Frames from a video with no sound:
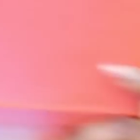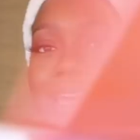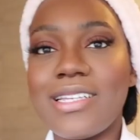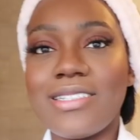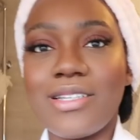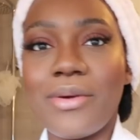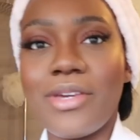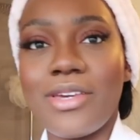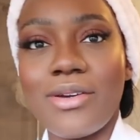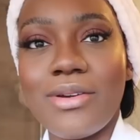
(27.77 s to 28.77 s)
It is so
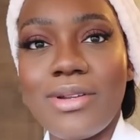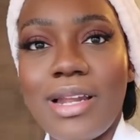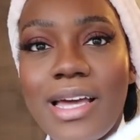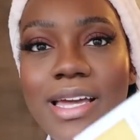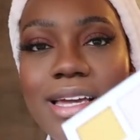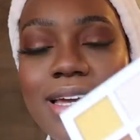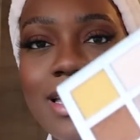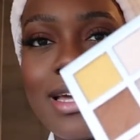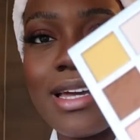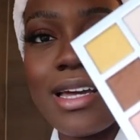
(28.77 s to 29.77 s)
cute, like
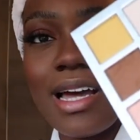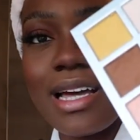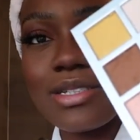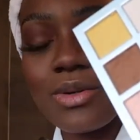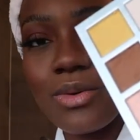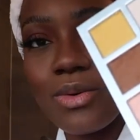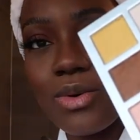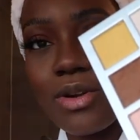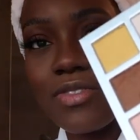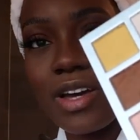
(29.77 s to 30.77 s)
has
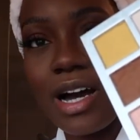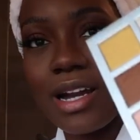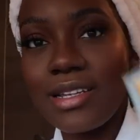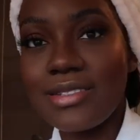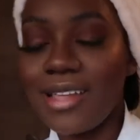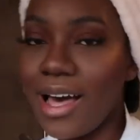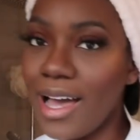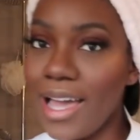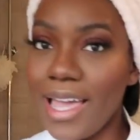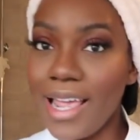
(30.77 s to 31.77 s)
all of the colors that
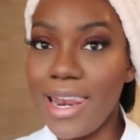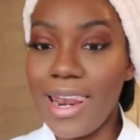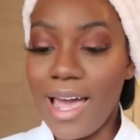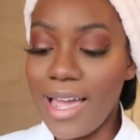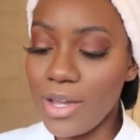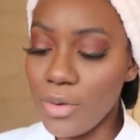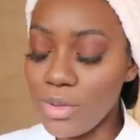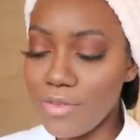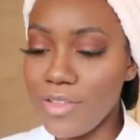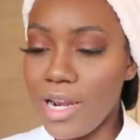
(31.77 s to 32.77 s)
I like,
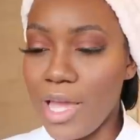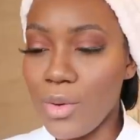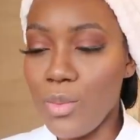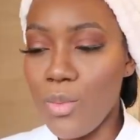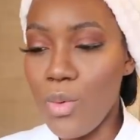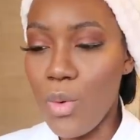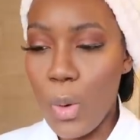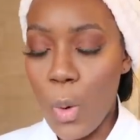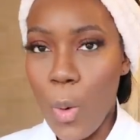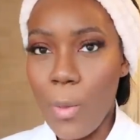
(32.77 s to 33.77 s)
all of the like
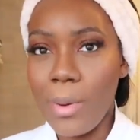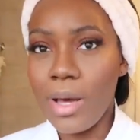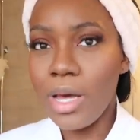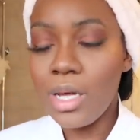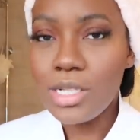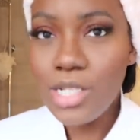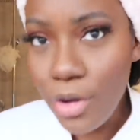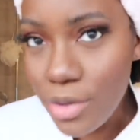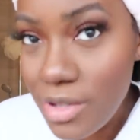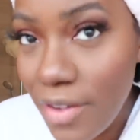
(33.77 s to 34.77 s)
warm tones.